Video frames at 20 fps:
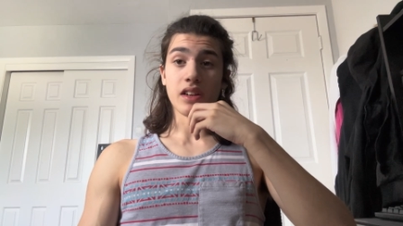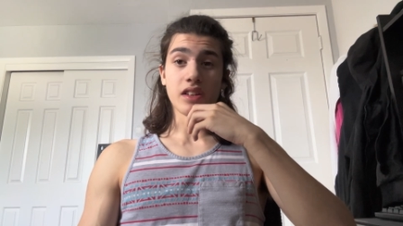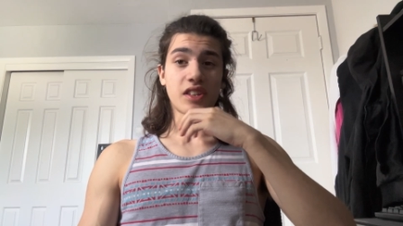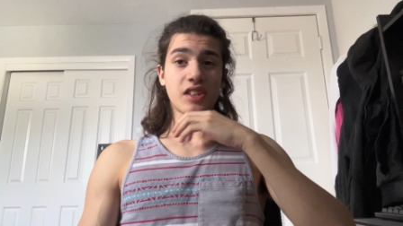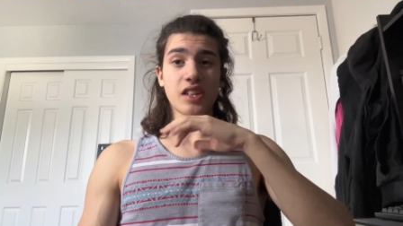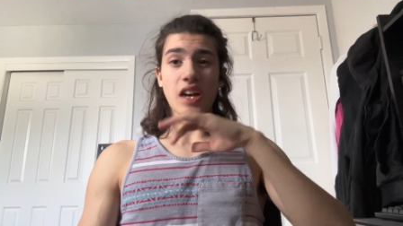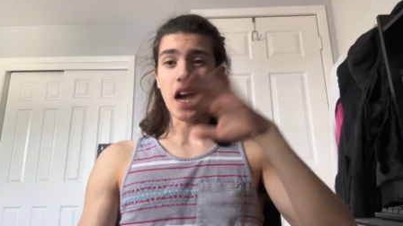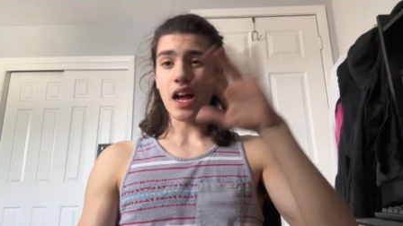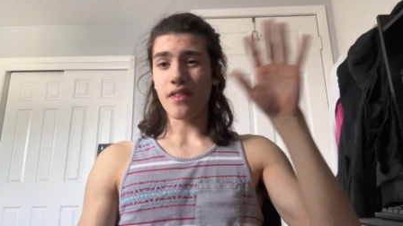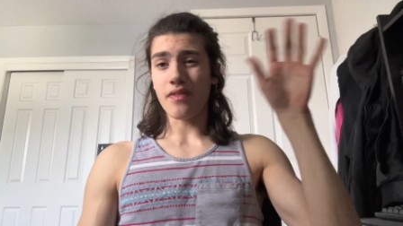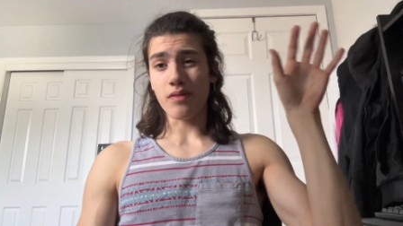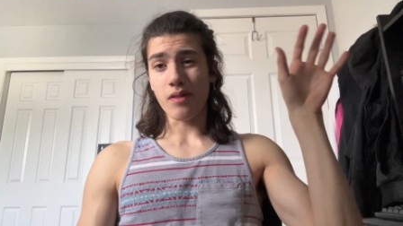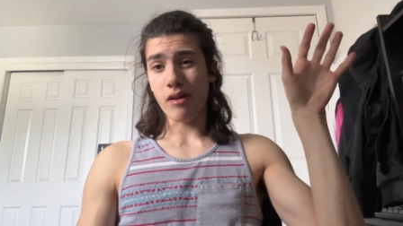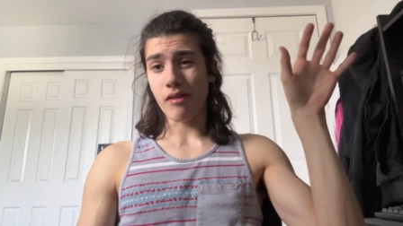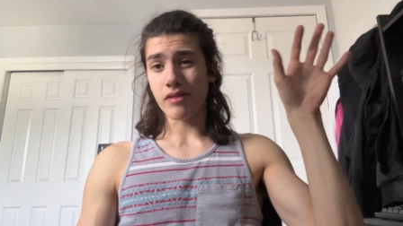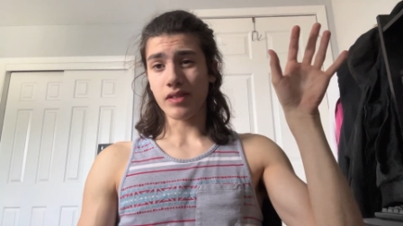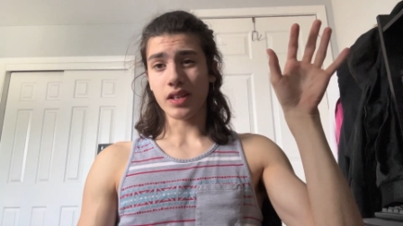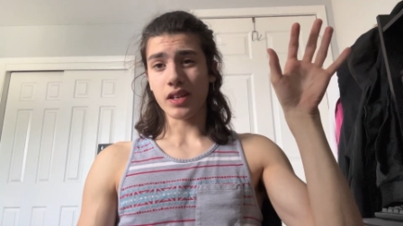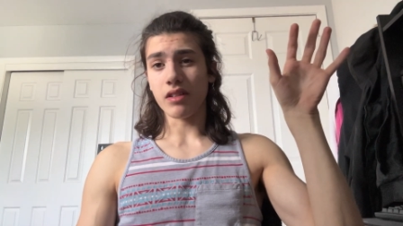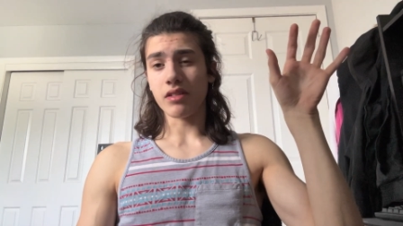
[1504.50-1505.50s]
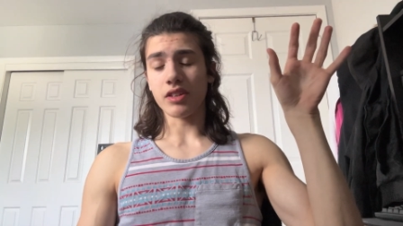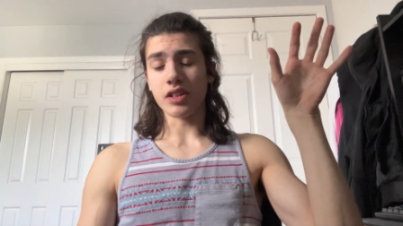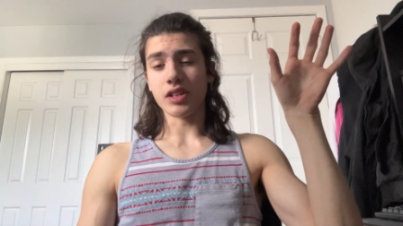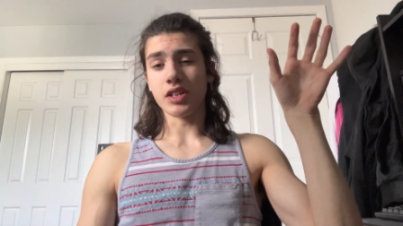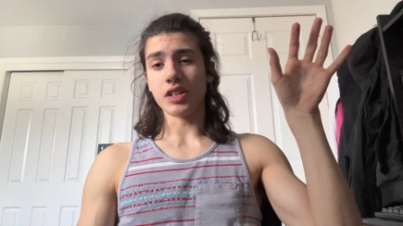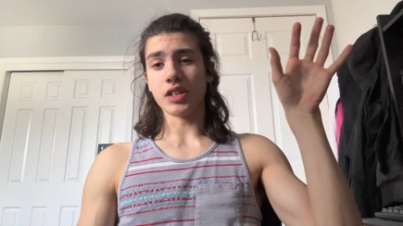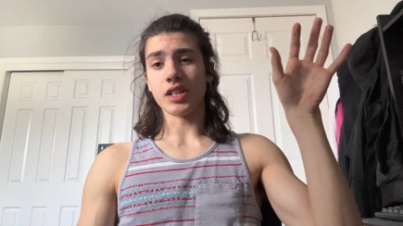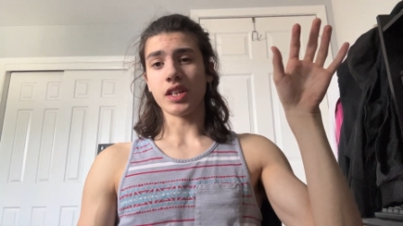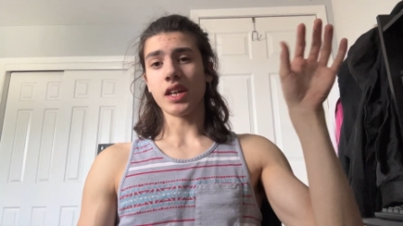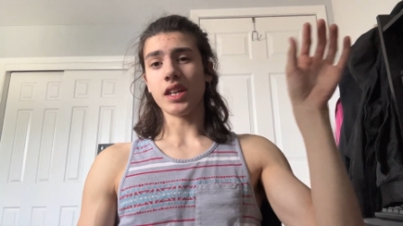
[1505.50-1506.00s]
aside from everything else I
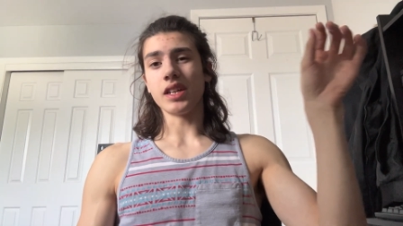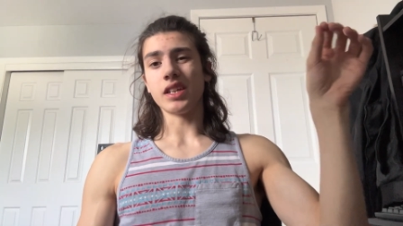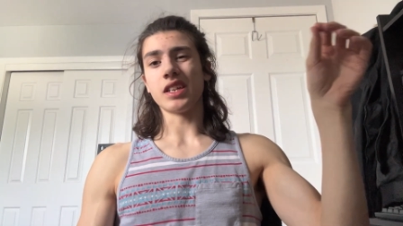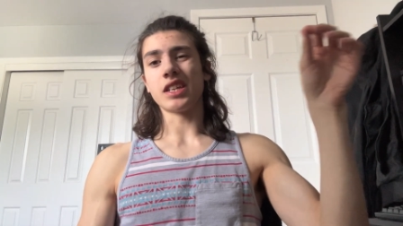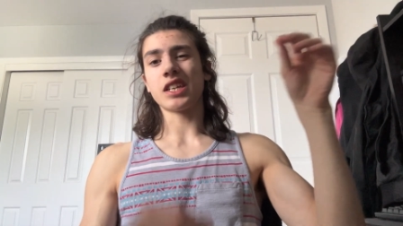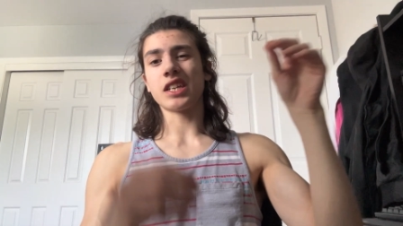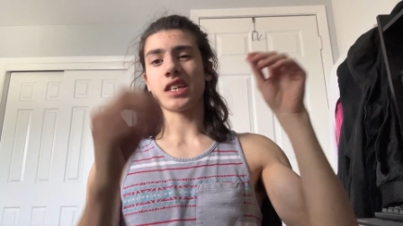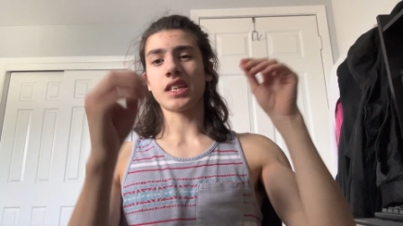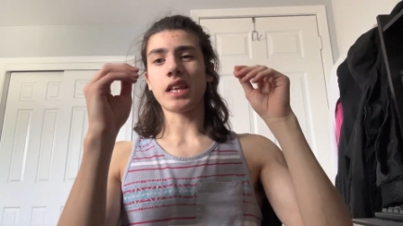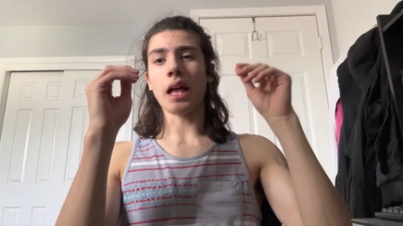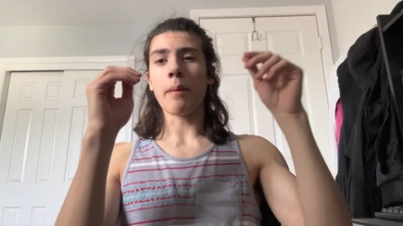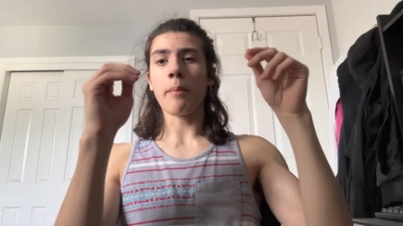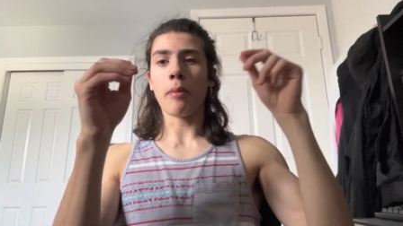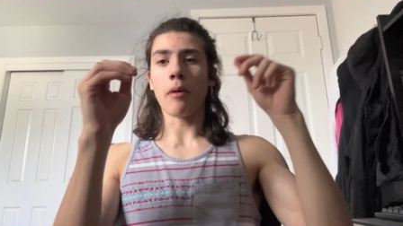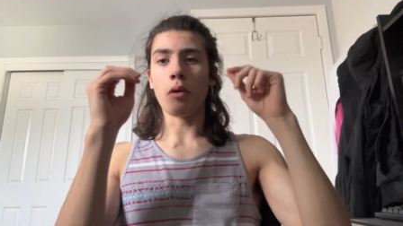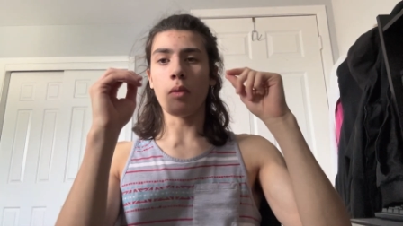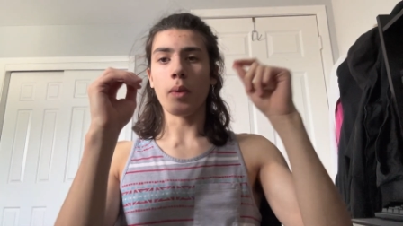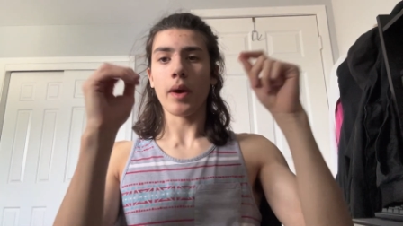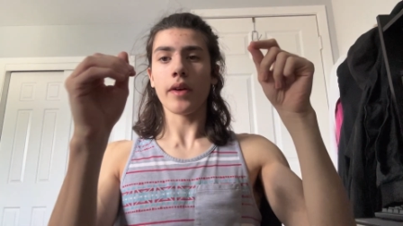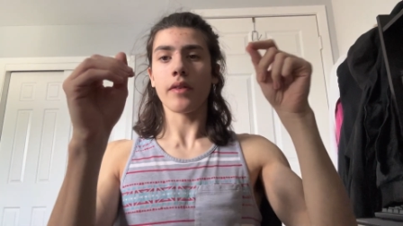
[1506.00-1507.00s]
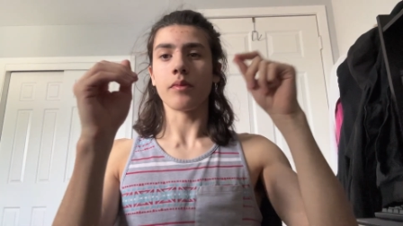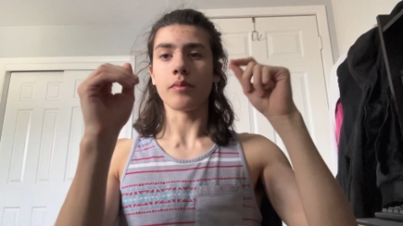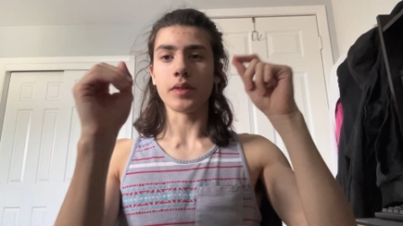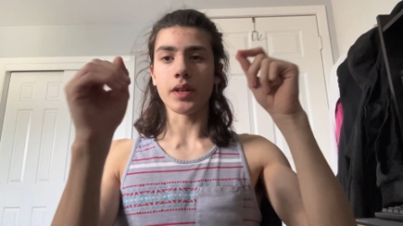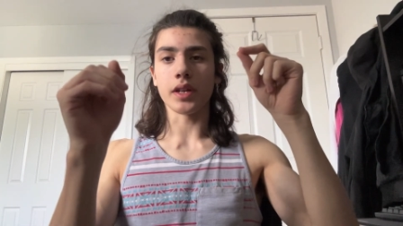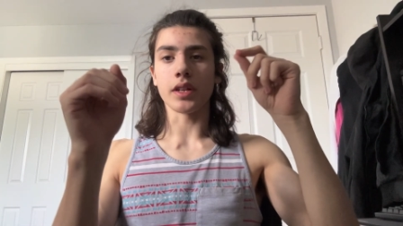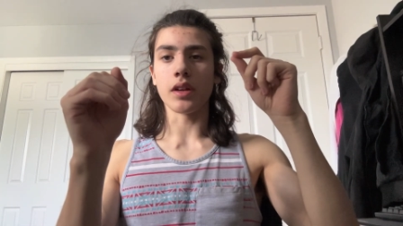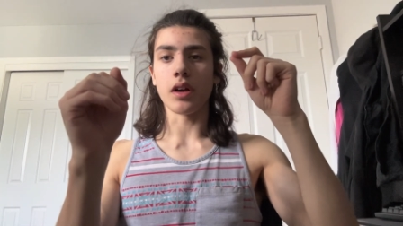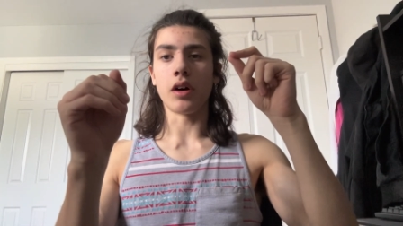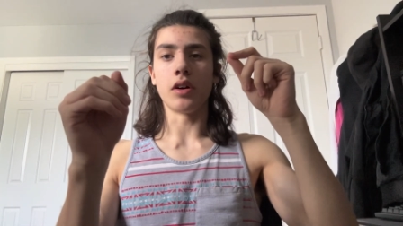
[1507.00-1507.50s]
just said, is step away from
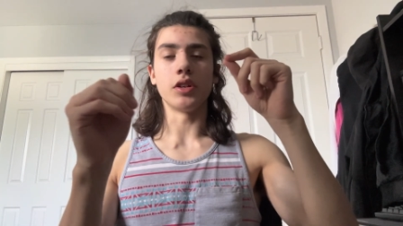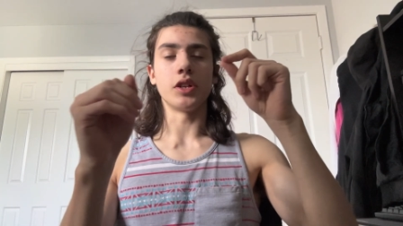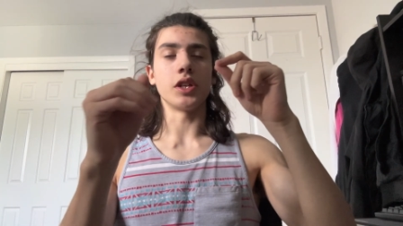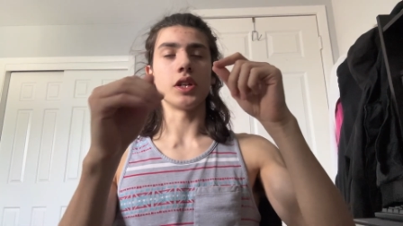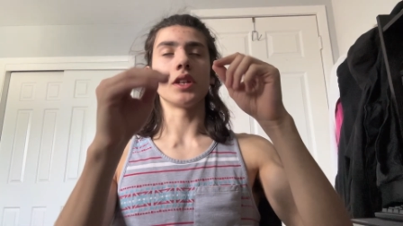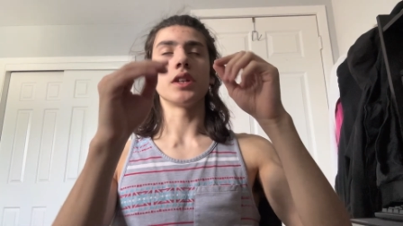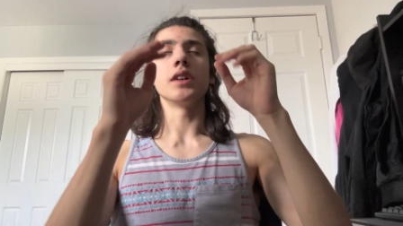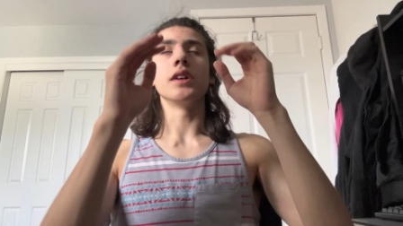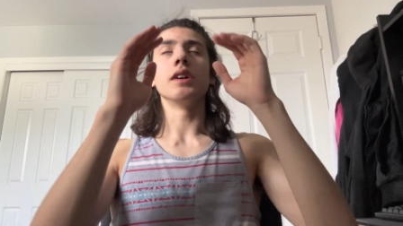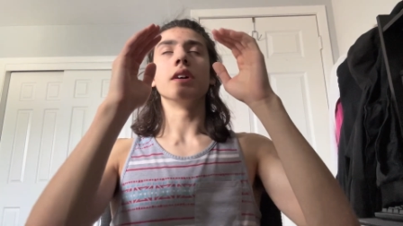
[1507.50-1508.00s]
technology.